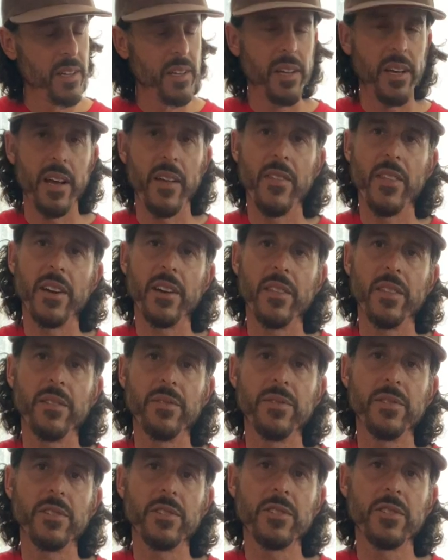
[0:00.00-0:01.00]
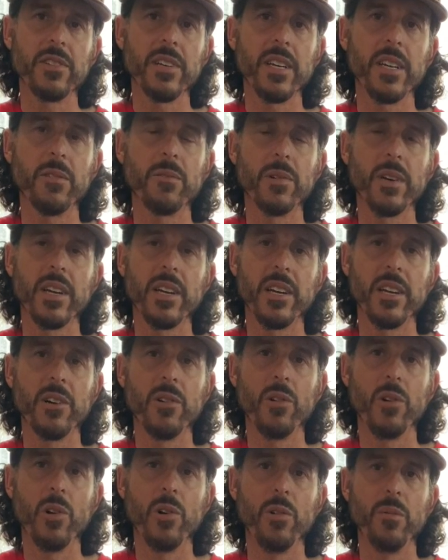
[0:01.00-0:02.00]
and then on the first string, we're going to
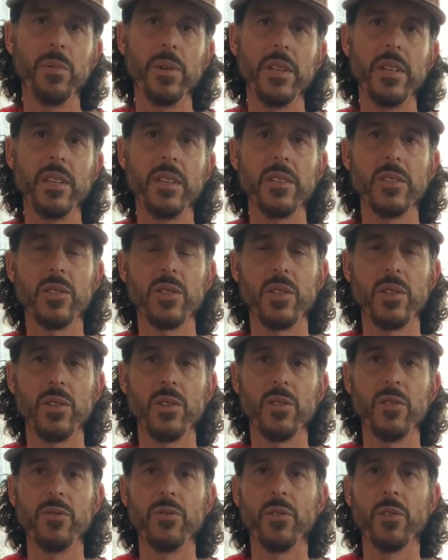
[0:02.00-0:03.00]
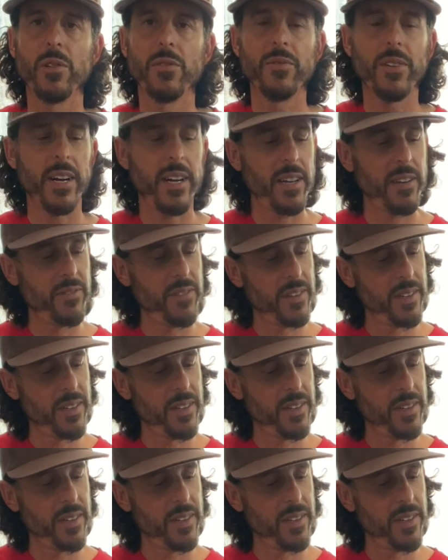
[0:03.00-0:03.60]
go open 2-4-5.